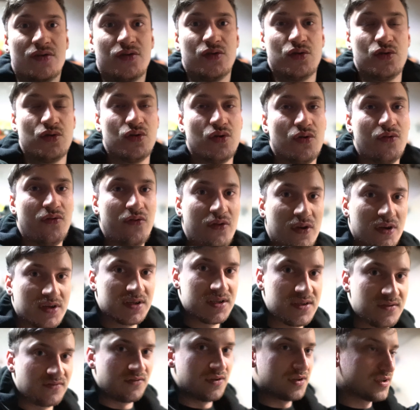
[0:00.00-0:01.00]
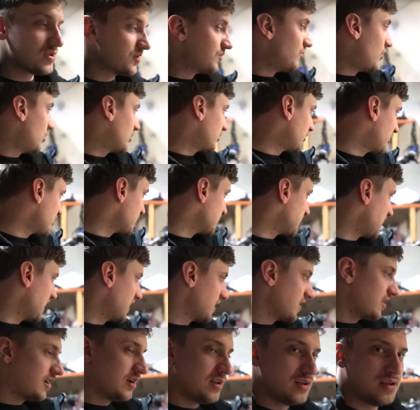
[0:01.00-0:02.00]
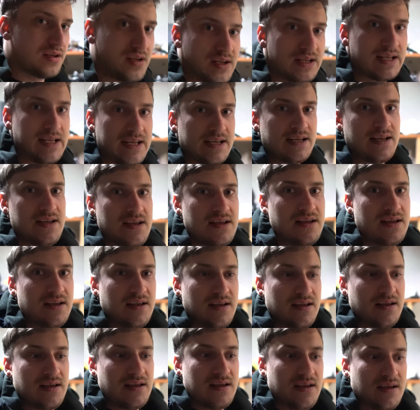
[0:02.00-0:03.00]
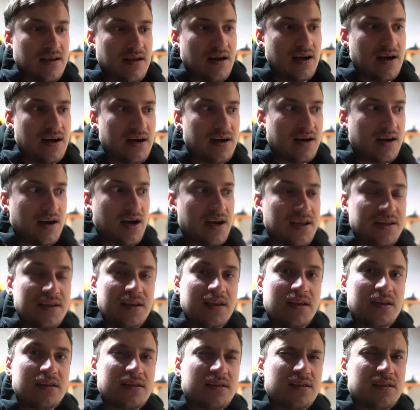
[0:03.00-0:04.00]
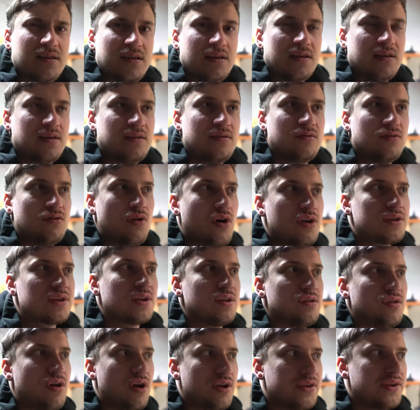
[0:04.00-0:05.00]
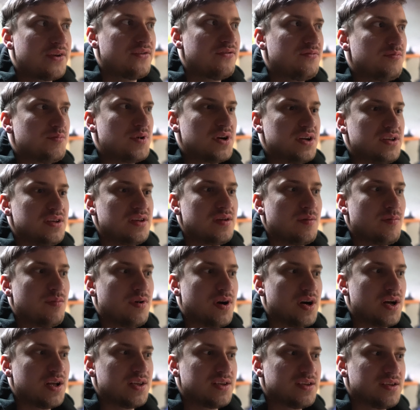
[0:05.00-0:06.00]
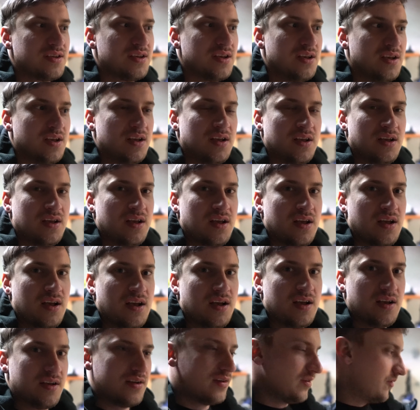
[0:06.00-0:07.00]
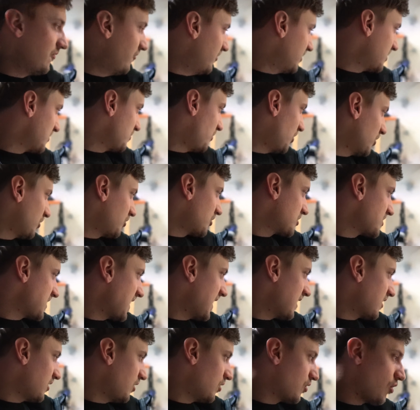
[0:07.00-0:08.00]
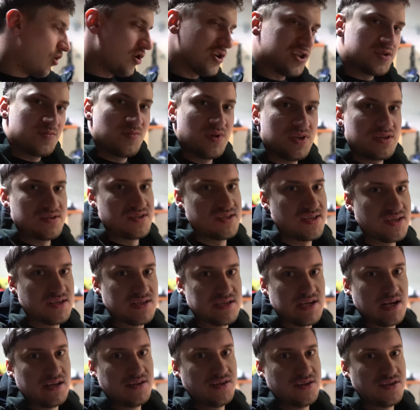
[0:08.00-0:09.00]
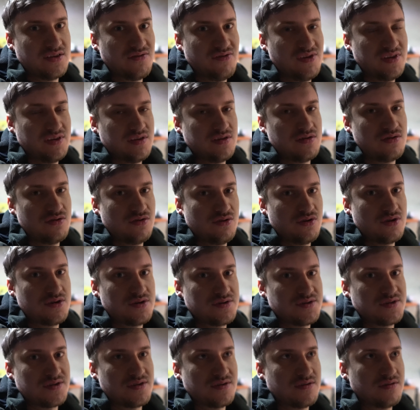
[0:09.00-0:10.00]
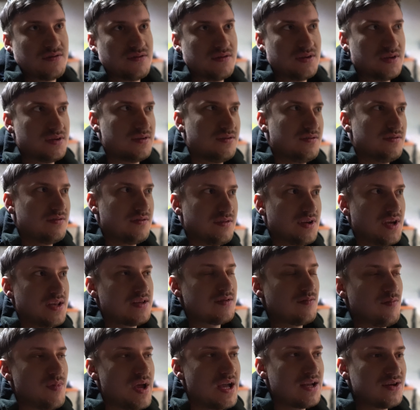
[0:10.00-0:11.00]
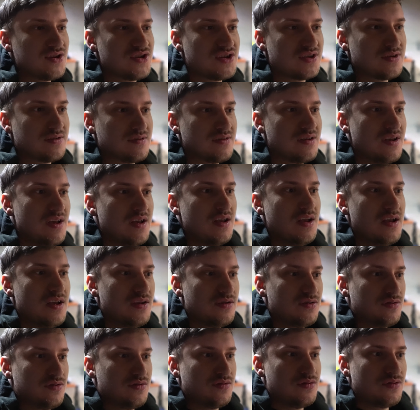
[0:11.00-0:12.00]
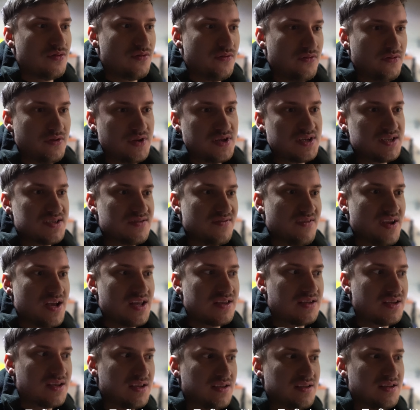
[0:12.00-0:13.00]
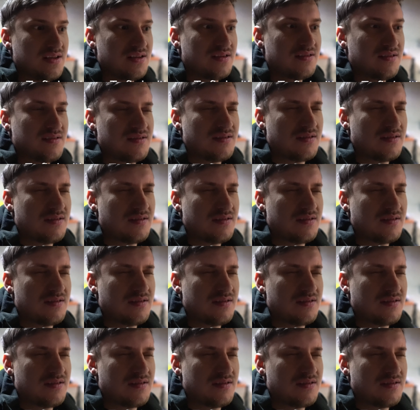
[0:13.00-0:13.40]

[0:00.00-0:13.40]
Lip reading: to fix this motorcycle, I need not a lot of money, but this motorcycle cost me 620 euros, so you can imagine to fix that I need